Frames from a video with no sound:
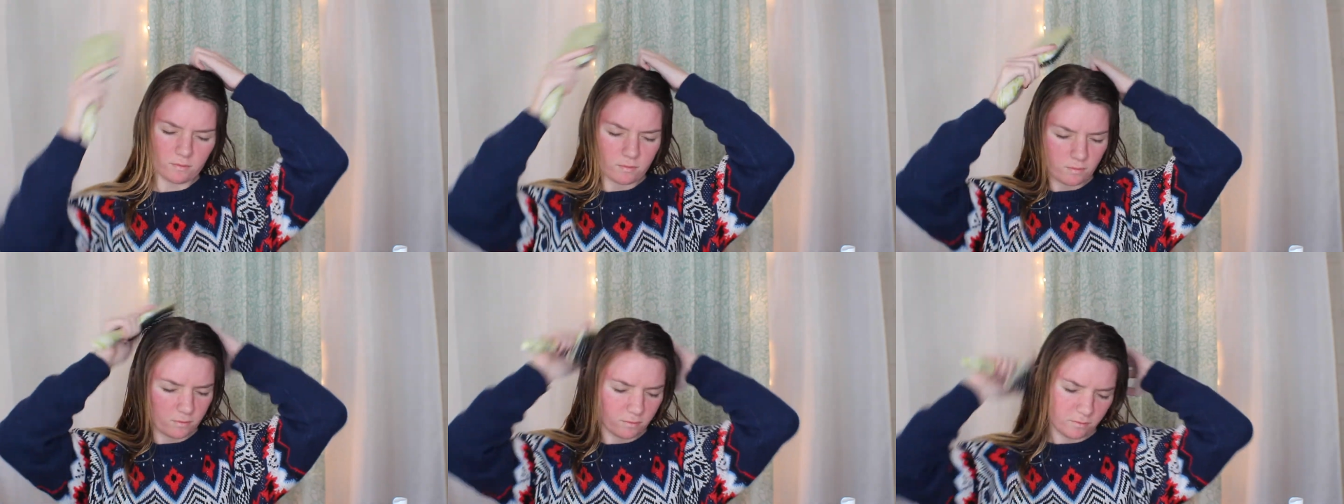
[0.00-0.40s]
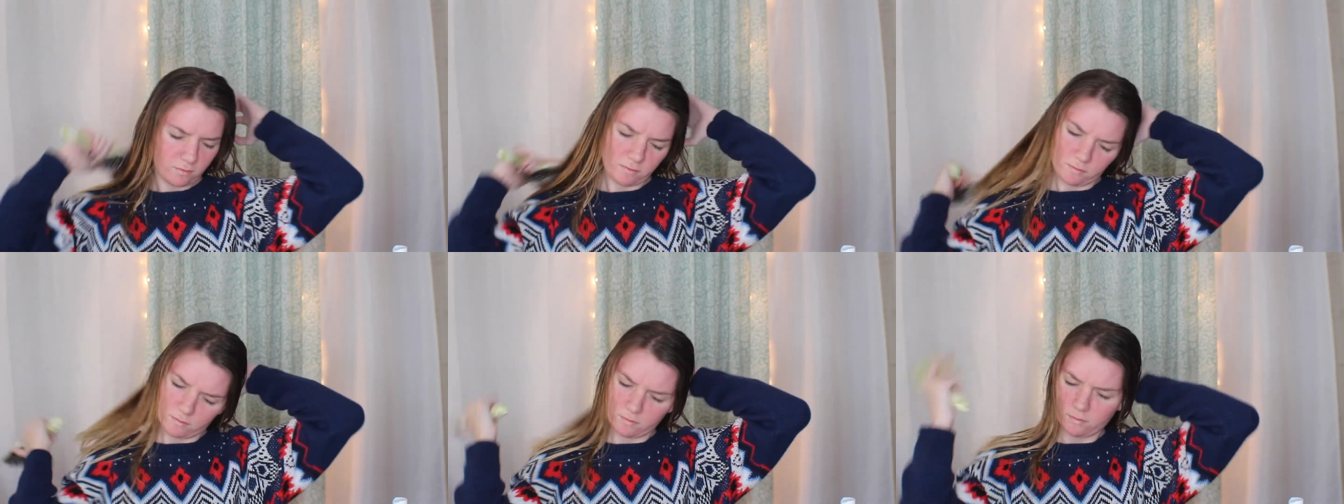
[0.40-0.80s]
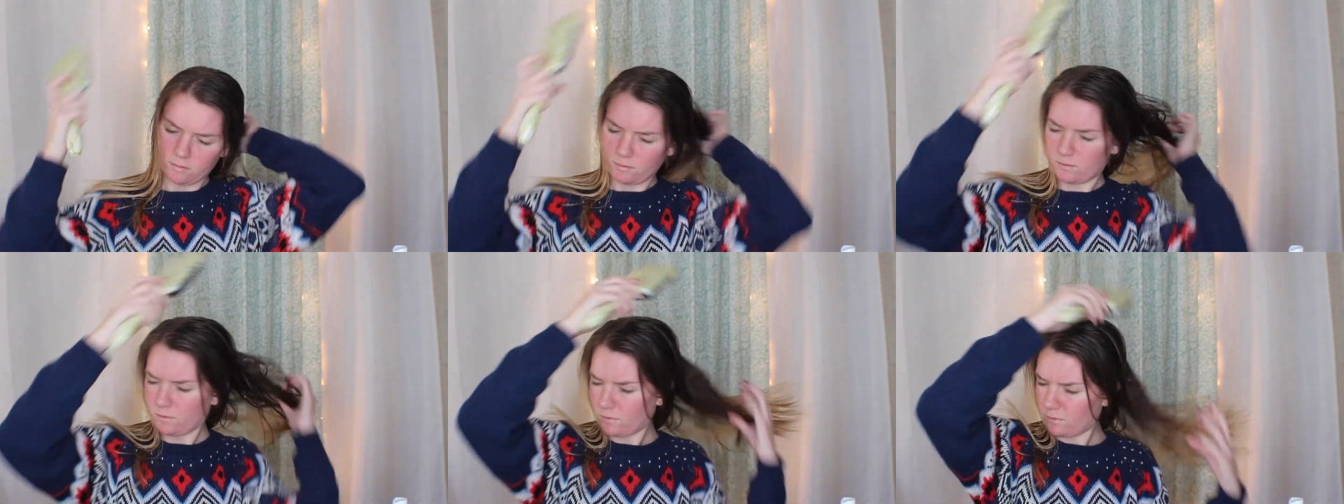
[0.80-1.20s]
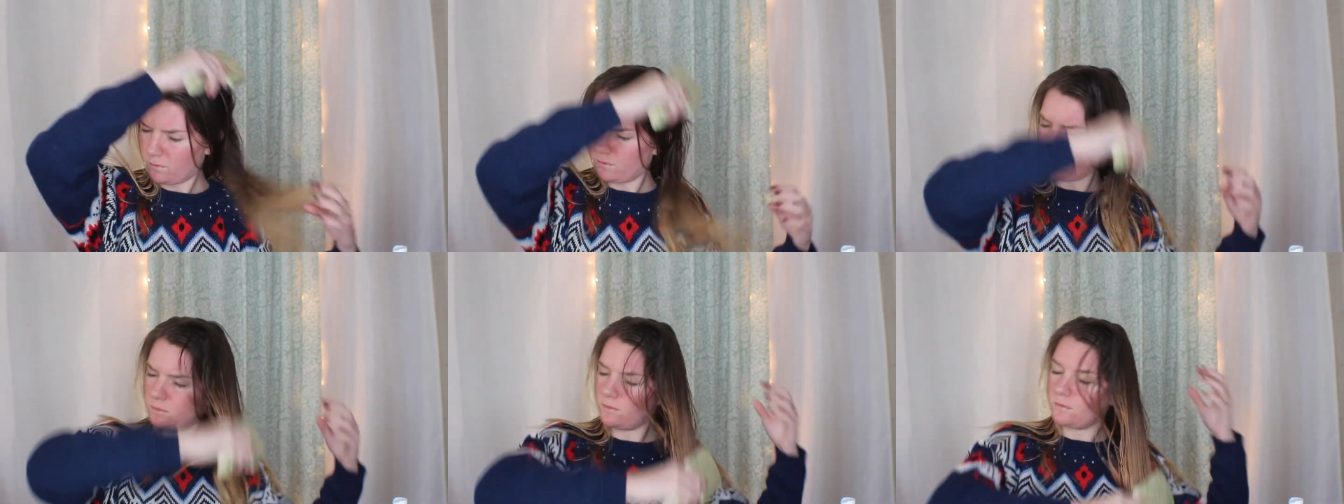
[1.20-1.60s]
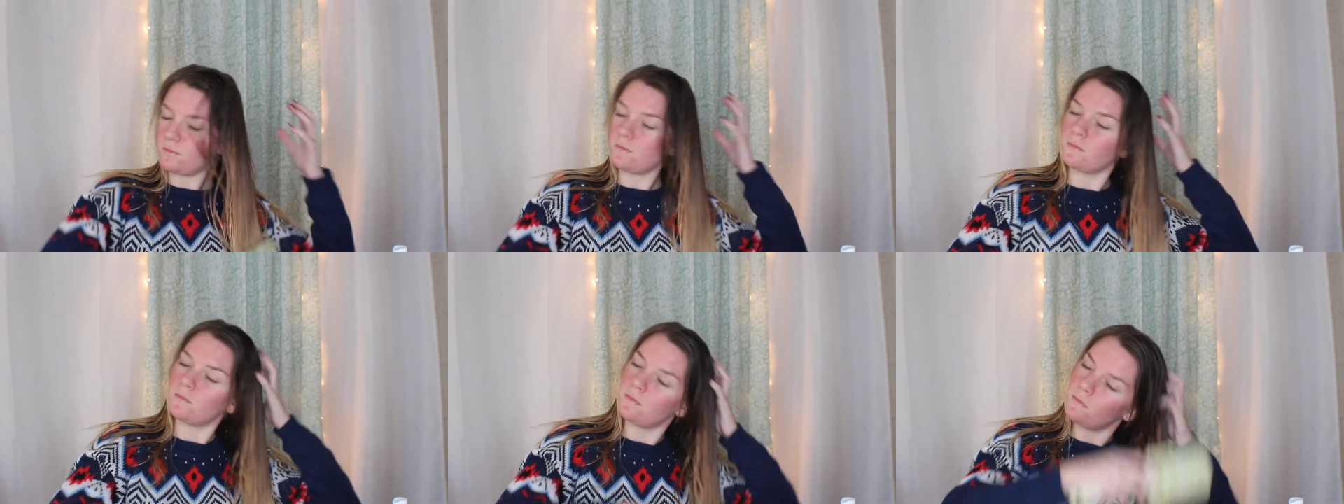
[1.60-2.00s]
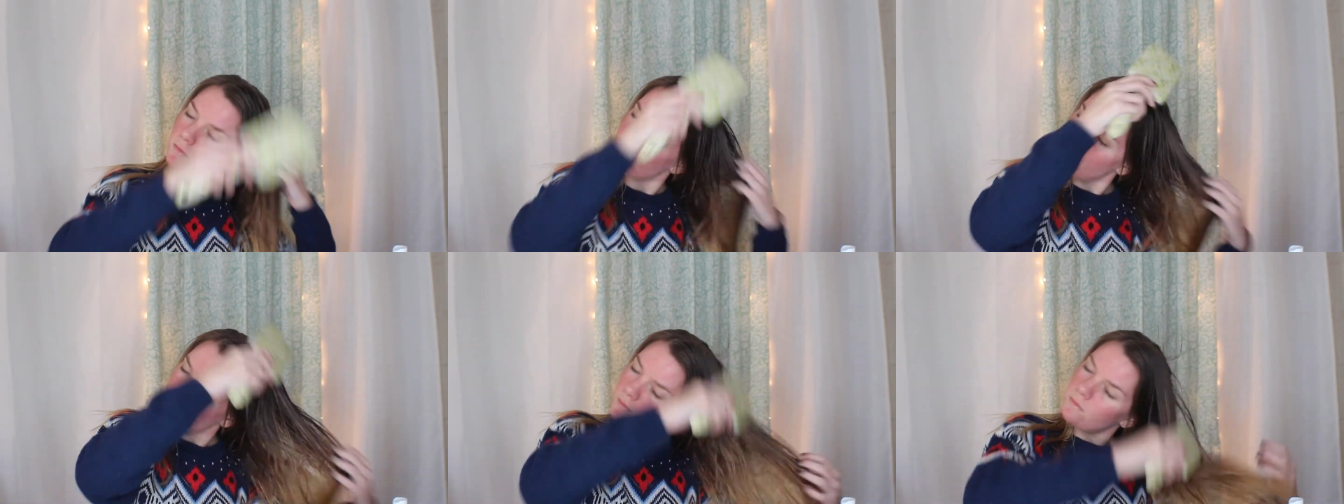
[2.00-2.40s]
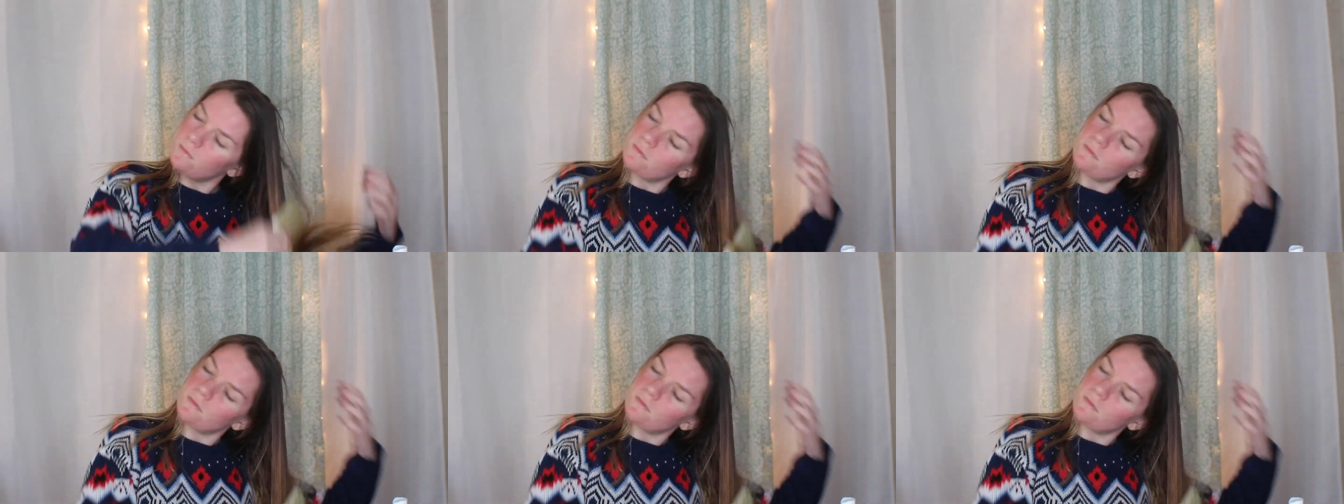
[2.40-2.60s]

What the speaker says: I'm kind of vicious with the brush.